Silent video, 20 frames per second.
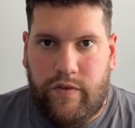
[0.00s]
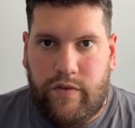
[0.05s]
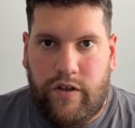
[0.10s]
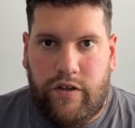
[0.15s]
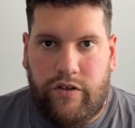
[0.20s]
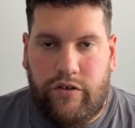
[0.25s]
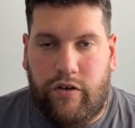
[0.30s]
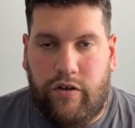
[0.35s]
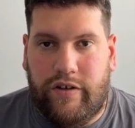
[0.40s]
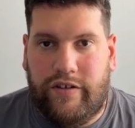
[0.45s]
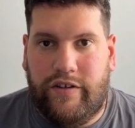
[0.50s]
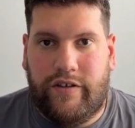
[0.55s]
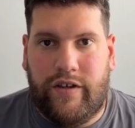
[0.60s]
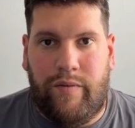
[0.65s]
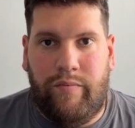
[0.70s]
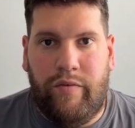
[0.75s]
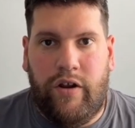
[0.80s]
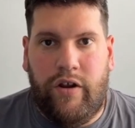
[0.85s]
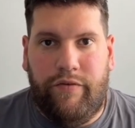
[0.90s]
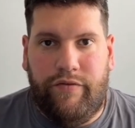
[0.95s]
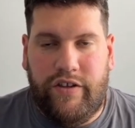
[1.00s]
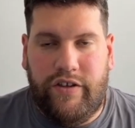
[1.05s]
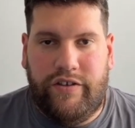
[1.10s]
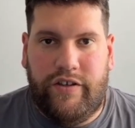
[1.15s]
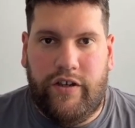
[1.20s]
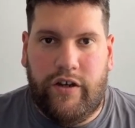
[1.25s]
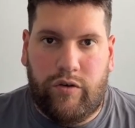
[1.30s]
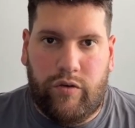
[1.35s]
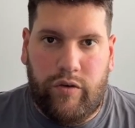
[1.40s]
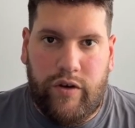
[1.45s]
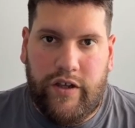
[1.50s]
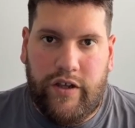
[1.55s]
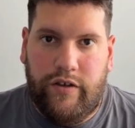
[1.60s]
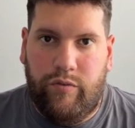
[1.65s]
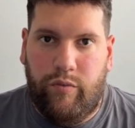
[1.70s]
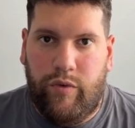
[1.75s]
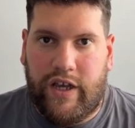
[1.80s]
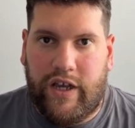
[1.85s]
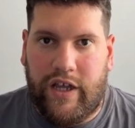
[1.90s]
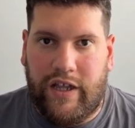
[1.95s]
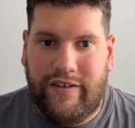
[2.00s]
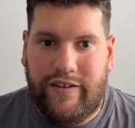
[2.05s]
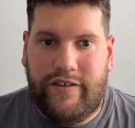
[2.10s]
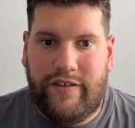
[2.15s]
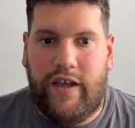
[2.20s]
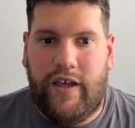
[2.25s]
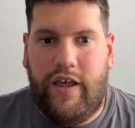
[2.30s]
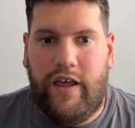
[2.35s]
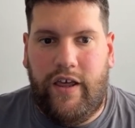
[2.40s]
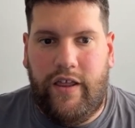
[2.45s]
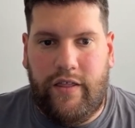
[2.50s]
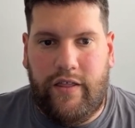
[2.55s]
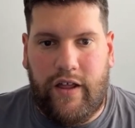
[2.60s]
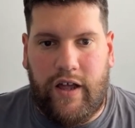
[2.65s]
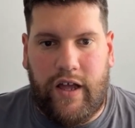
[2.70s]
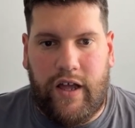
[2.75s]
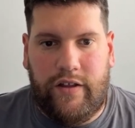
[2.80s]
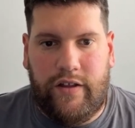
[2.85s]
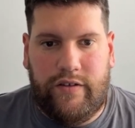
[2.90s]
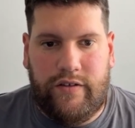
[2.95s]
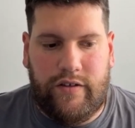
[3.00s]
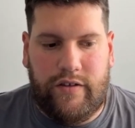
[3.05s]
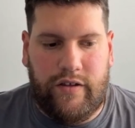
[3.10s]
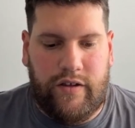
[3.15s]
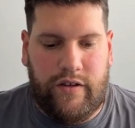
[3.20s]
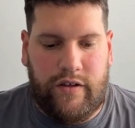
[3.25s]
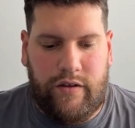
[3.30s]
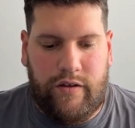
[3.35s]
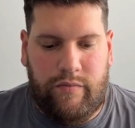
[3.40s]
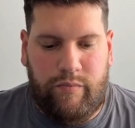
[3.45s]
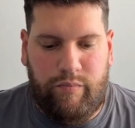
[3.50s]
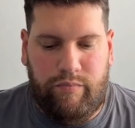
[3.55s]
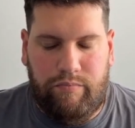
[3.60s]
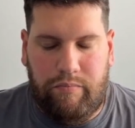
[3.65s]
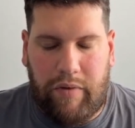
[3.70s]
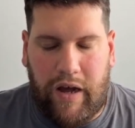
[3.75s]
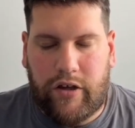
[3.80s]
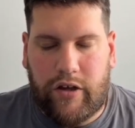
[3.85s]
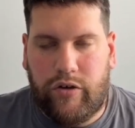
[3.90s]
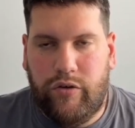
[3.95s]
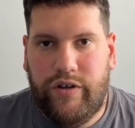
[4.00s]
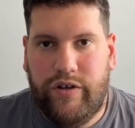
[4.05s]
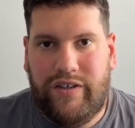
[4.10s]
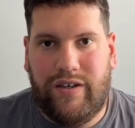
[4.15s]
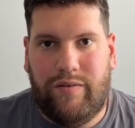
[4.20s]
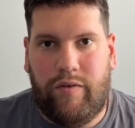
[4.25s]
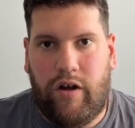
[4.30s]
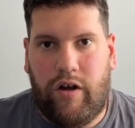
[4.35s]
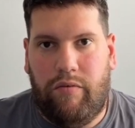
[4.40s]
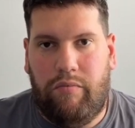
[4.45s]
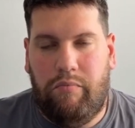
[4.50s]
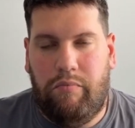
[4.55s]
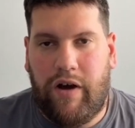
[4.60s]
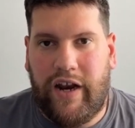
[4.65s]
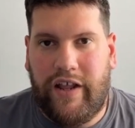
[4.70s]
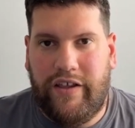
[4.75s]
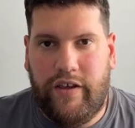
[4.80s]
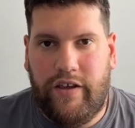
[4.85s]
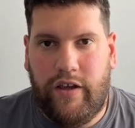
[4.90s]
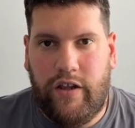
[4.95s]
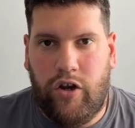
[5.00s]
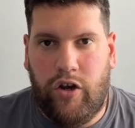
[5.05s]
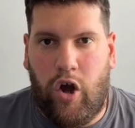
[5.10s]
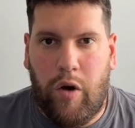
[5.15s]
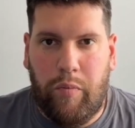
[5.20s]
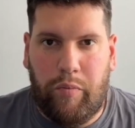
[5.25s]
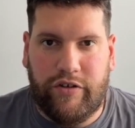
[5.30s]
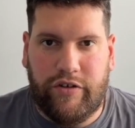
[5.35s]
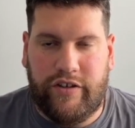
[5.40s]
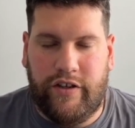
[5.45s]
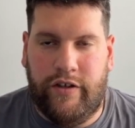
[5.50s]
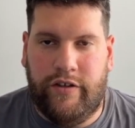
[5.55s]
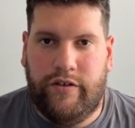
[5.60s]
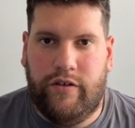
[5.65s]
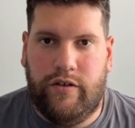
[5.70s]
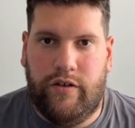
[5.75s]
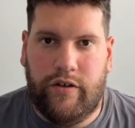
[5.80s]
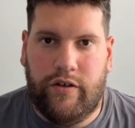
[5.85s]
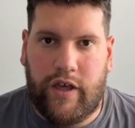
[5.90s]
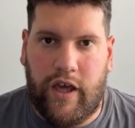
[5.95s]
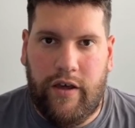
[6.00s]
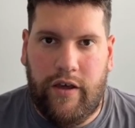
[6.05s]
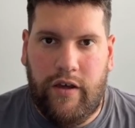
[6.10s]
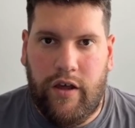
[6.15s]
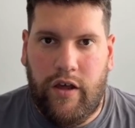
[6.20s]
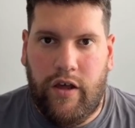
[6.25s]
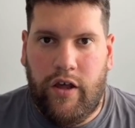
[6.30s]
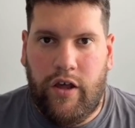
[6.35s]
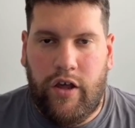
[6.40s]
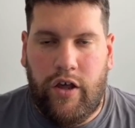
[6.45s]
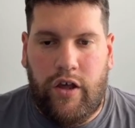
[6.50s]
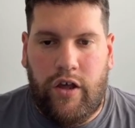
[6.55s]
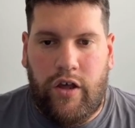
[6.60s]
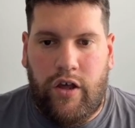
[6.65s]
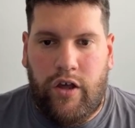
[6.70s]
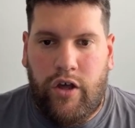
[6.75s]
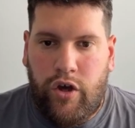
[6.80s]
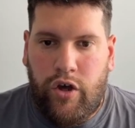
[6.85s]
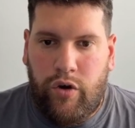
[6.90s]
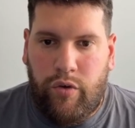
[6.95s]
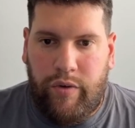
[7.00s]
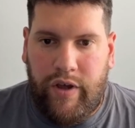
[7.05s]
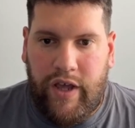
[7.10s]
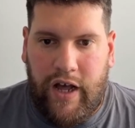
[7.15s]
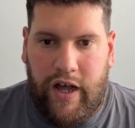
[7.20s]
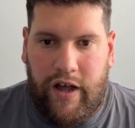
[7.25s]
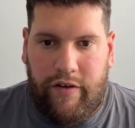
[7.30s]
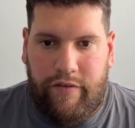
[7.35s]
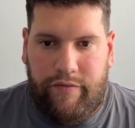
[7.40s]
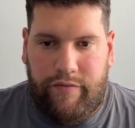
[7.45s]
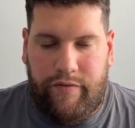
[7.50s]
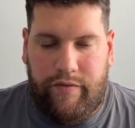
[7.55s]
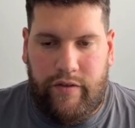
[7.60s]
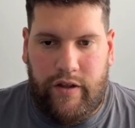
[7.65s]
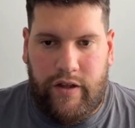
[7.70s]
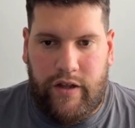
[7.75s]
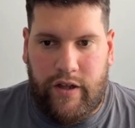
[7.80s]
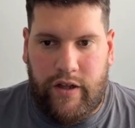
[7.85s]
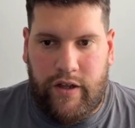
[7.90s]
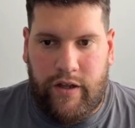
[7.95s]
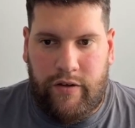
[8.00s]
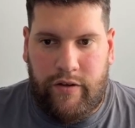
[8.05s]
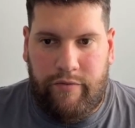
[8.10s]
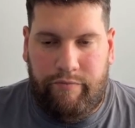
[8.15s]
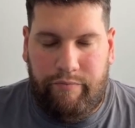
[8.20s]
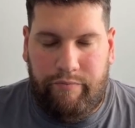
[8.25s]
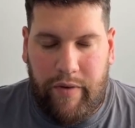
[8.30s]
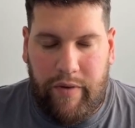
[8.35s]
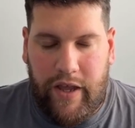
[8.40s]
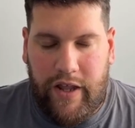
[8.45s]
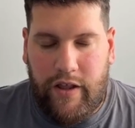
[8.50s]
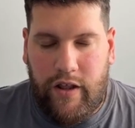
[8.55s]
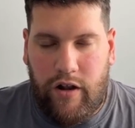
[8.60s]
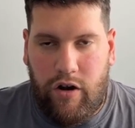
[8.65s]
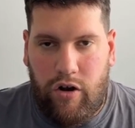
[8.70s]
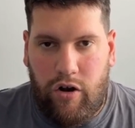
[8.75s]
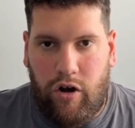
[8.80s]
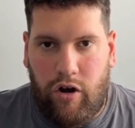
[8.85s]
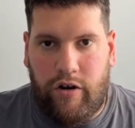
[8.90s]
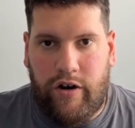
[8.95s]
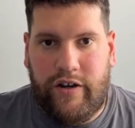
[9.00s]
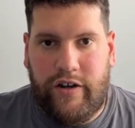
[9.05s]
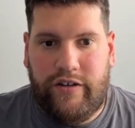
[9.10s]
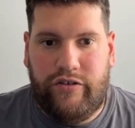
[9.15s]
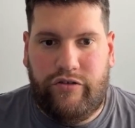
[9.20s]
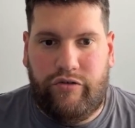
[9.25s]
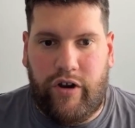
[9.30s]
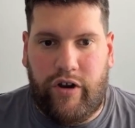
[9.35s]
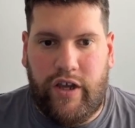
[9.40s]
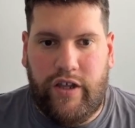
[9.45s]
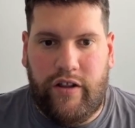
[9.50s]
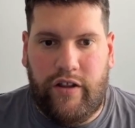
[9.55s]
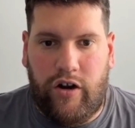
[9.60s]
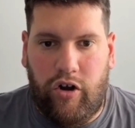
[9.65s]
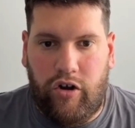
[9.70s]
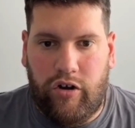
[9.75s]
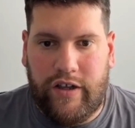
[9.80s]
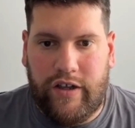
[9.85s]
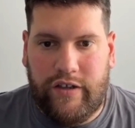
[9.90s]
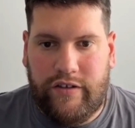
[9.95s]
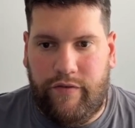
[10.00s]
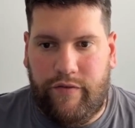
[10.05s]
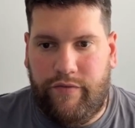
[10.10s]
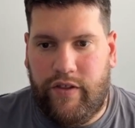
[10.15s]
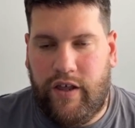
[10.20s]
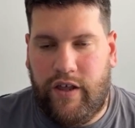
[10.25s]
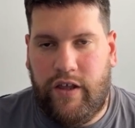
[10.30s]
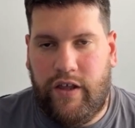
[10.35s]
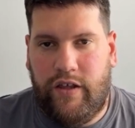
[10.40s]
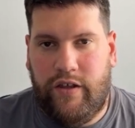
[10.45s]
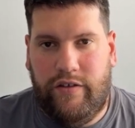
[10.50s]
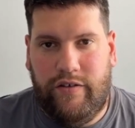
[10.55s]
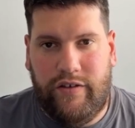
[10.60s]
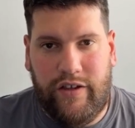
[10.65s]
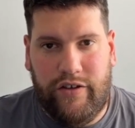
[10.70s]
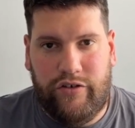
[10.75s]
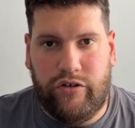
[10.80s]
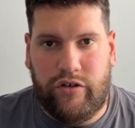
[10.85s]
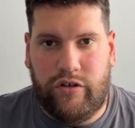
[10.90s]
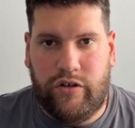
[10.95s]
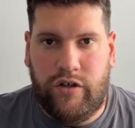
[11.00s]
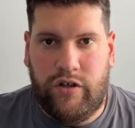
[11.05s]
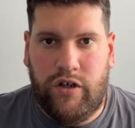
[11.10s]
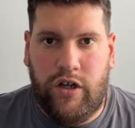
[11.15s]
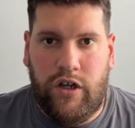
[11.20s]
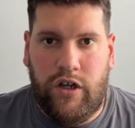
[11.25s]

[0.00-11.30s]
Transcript: So as a summary of this circuit, we can say that Baku is about managing opposites. Okay, we have a very long straight, the longest of the season,